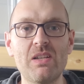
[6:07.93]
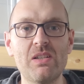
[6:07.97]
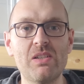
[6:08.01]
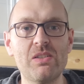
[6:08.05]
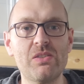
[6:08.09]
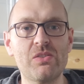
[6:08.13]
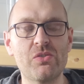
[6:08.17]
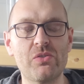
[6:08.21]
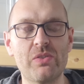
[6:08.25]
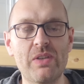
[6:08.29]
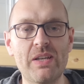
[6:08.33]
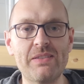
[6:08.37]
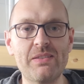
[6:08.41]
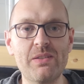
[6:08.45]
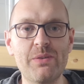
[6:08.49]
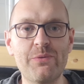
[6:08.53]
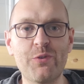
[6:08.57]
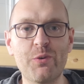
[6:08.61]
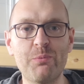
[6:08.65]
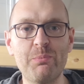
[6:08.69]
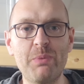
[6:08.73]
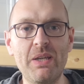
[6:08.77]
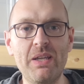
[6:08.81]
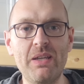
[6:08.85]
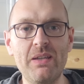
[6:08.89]
So that's it
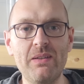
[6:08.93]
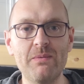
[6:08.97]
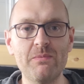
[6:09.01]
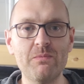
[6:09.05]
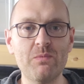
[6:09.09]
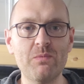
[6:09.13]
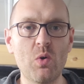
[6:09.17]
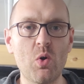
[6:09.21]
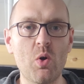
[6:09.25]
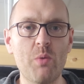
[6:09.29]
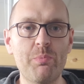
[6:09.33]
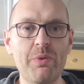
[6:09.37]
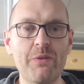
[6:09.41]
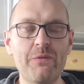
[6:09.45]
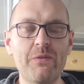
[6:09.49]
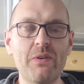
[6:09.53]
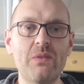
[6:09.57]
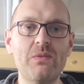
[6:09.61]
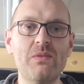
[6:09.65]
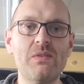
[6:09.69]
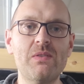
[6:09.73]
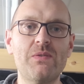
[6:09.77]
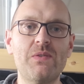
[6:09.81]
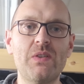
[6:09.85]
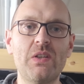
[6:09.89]
from me. Hope you
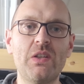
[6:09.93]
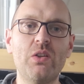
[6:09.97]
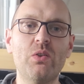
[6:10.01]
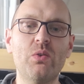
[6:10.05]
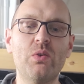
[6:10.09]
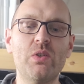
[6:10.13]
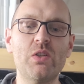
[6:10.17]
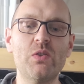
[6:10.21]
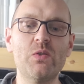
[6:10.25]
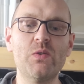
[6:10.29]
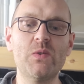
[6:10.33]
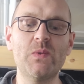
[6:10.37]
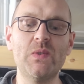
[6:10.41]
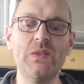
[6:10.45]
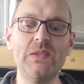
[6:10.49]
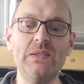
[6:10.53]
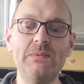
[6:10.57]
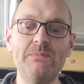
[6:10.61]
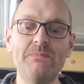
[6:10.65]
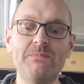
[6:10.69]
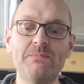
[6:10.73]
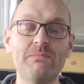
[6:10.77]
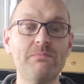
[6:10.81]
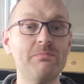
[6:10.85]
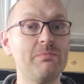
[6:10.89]
found this video useful.
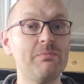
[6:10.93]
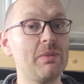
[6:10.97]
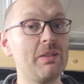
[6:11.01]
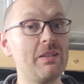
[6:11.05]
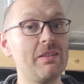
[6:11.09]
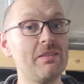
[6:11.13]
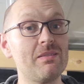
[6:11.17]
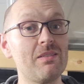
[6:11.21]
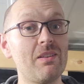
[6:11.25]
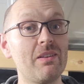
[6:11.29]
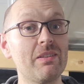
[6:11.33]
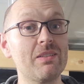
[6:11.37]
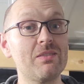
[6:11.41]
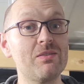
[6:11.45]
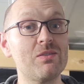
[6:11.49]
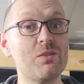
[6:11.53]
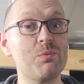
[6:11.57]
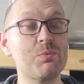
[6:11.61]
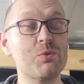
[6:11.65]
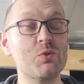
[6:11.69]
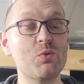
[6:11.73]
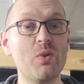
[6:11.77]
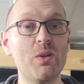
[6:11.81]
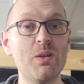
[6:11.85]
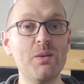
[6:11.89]
Please like and
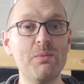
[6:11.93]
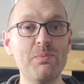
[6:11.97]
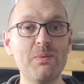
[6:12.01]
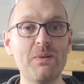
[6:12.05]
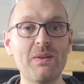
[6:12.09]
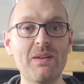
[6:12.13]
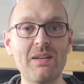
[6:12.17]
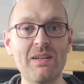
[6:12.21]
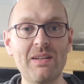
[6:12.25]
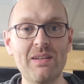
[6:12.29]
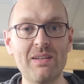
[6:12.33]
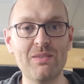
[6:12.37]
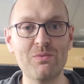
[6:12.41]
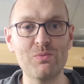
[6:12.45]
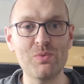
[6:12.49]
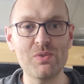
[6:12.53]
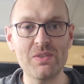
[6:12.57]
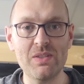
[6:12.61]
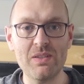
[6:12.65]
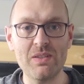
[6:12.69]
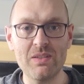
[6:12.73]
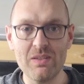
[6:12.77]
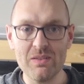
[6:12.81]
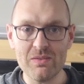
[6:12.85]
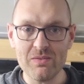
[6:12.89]
subscribe, and we'll
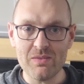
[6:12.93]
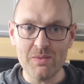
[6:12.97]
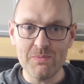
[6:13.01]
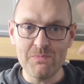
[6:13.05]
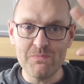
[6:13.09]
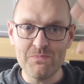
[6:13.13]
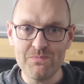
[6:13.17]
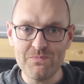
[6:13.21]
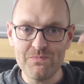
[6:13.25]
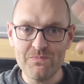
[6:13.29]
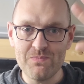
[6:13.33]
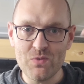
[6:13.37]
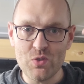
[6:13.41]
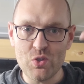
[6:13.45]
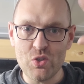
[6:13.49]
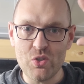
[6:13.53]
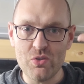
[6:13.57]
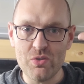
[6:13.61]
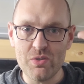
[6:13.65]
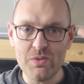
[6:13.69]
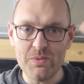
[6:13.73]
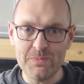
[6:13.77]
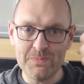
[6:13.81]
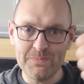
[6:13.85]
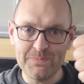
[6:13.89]
see you next time.
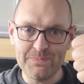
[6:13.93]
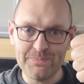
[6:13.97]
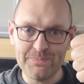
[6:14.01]
Cheers.